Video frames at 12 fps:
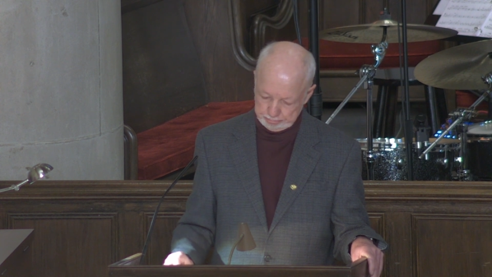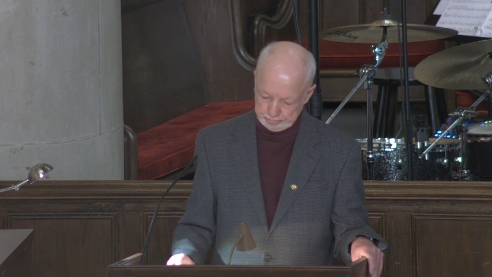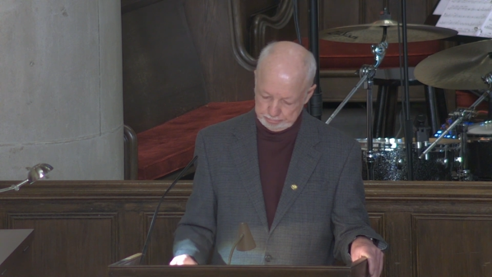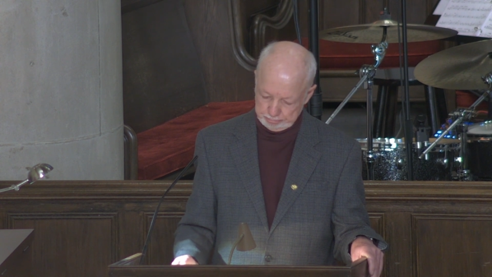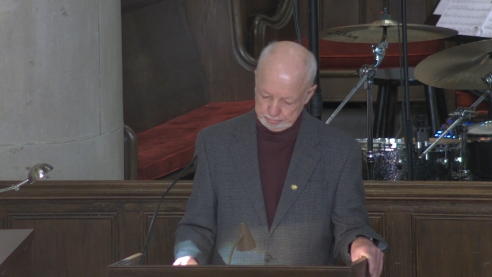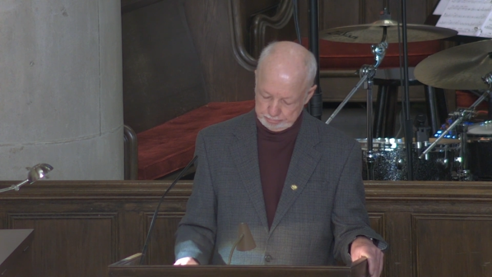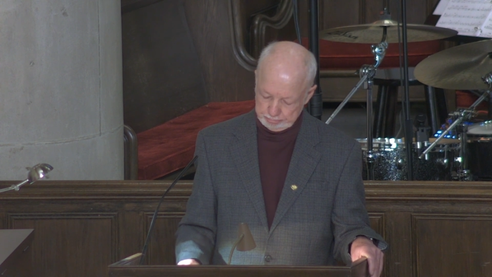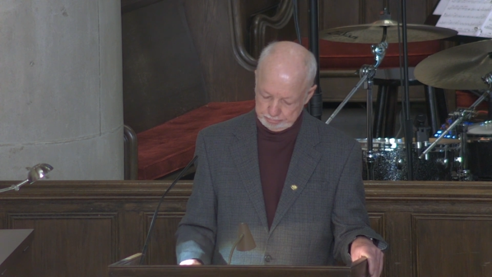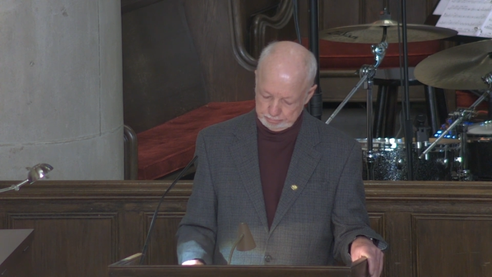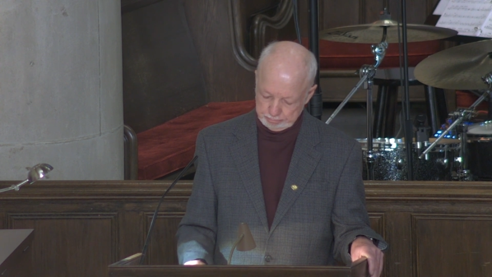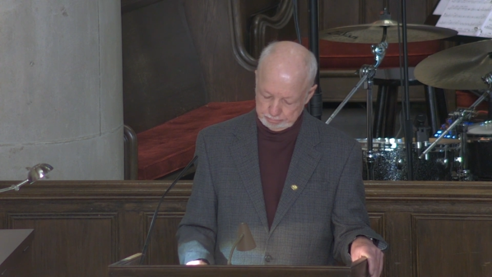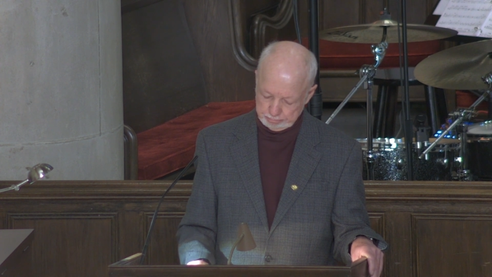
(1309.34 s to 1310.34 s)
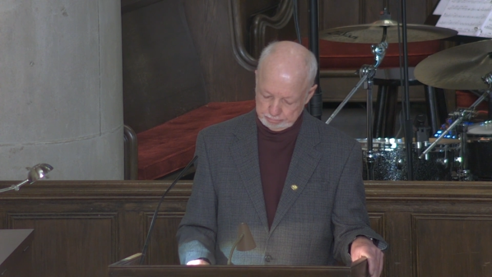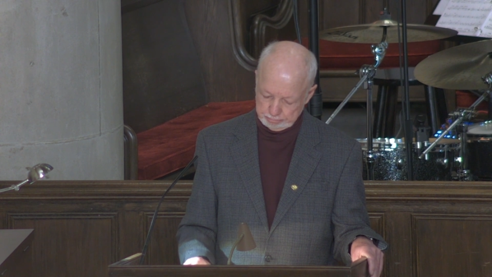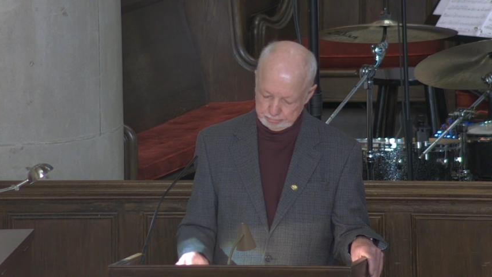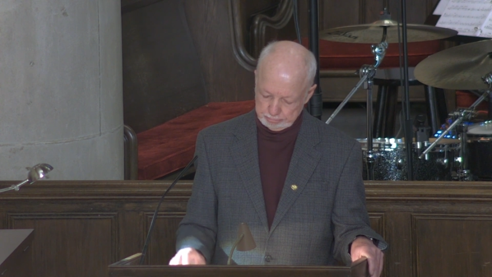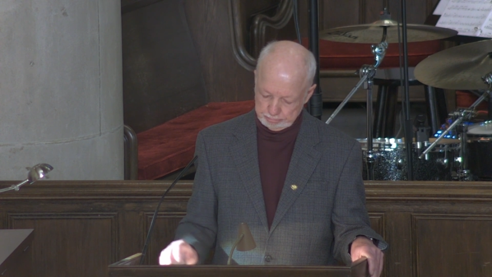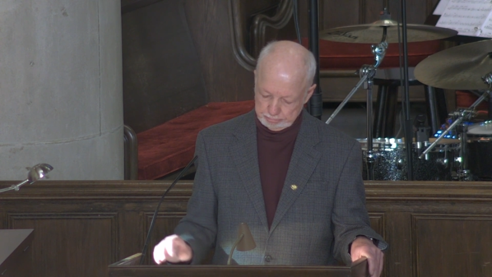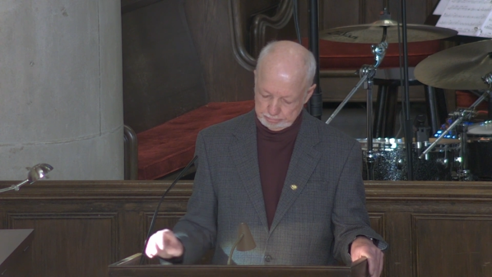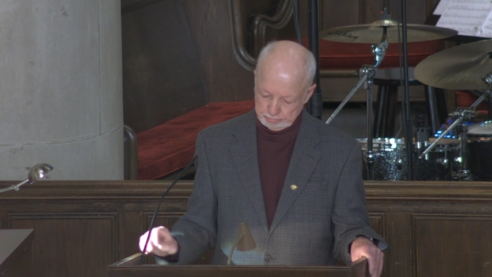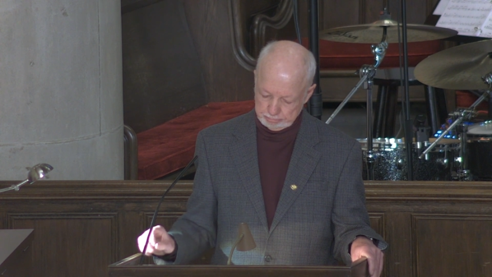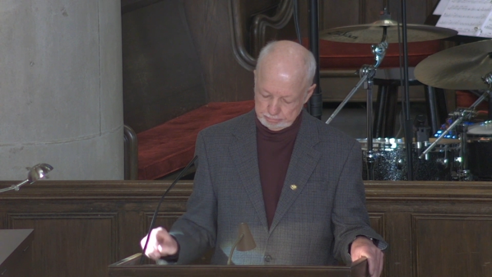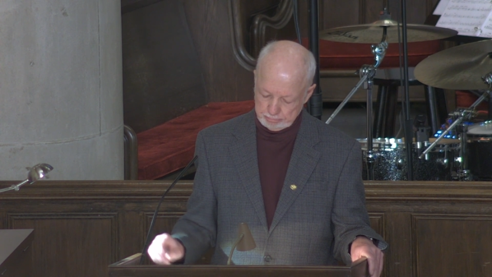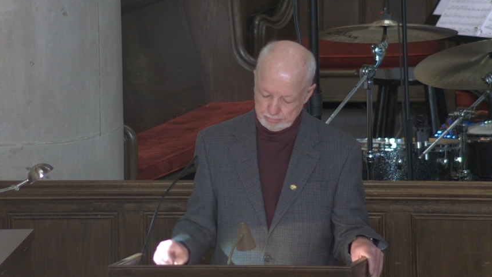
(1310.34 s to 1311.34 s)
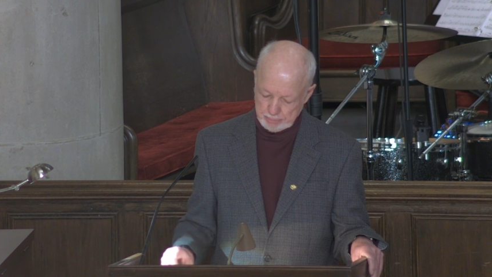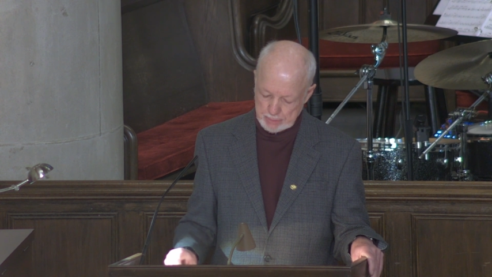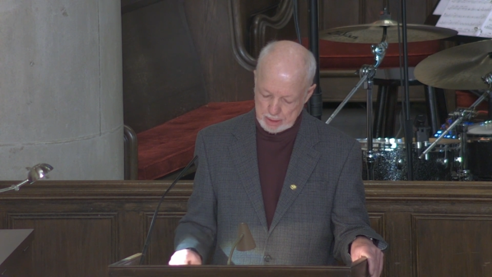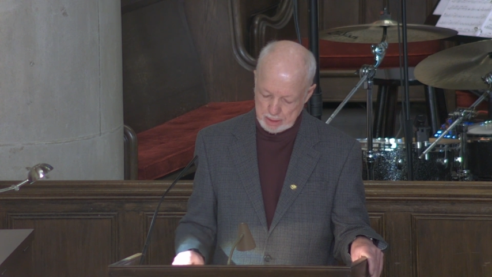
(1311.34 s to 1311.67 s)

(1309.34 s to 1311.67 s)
(silence)